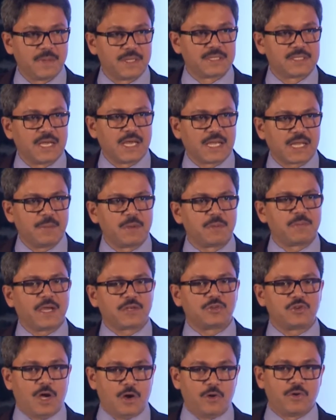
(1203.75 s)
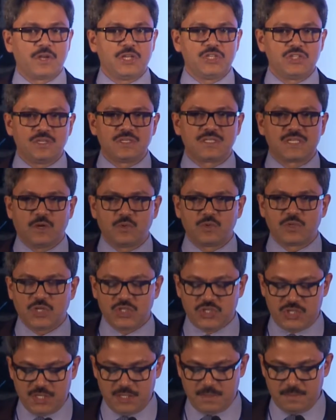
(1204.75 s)
But uh, coming back to our region, South
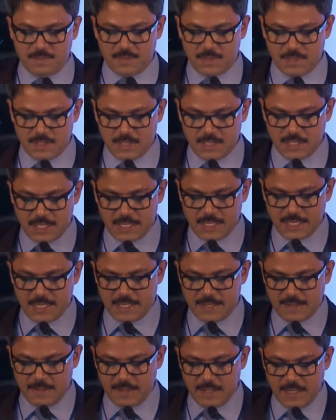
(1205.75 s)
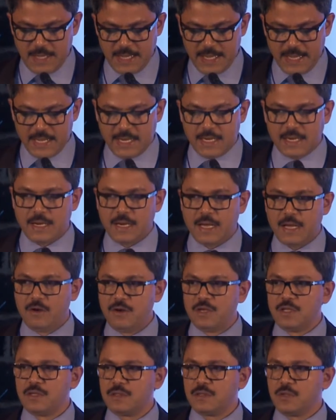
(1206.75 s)
Asia, uh, and
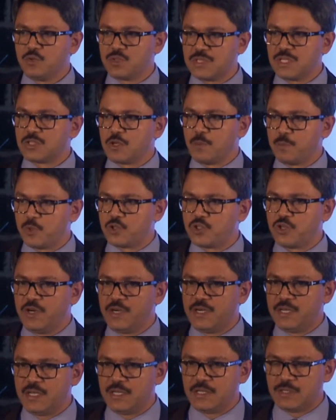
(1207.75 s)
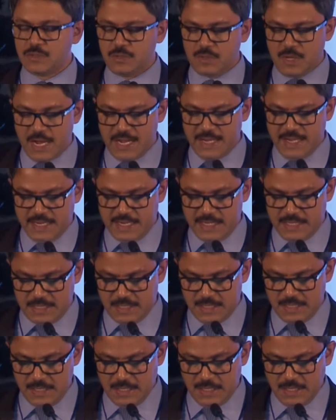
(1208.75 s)
I'll use this opportunity to highlight
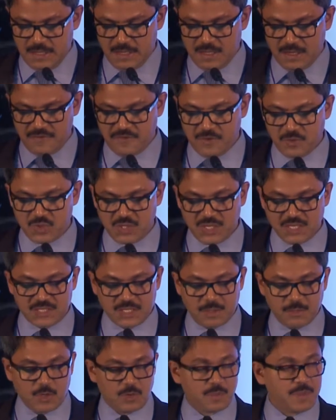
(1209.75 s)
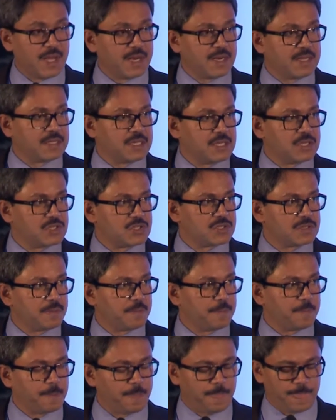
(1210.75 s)
a few things about Bangladesh.
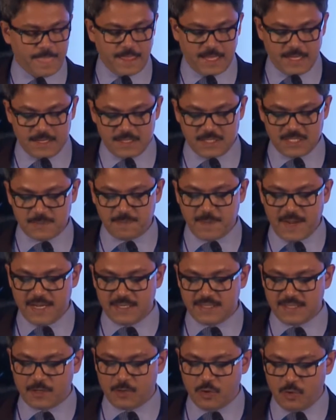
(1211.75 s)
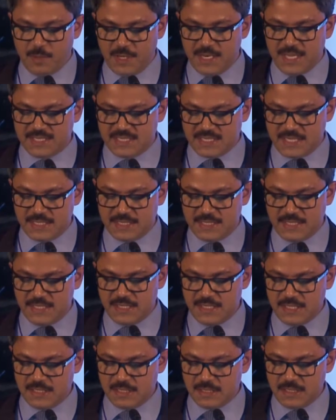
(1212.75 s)
Uh, despite the global
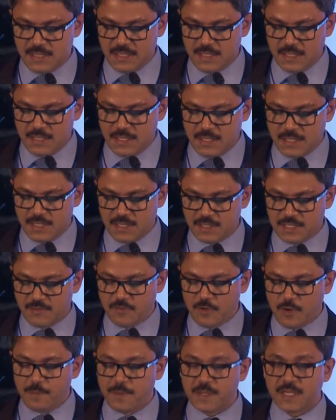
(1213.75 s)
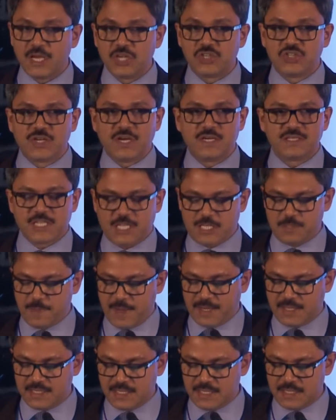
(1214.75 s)
uncertainties, uh, developing Asia is
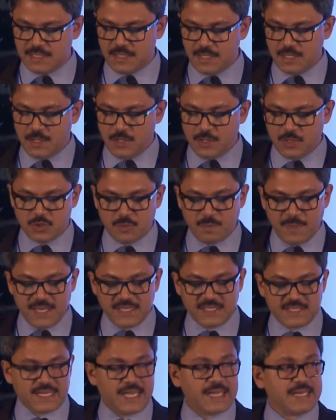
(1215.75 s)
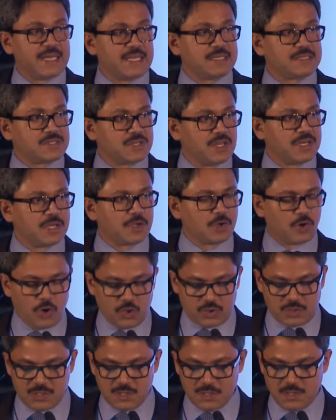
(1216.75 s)
expected to maintain a steady
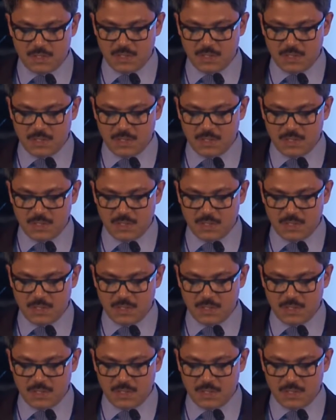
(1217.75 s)
growth.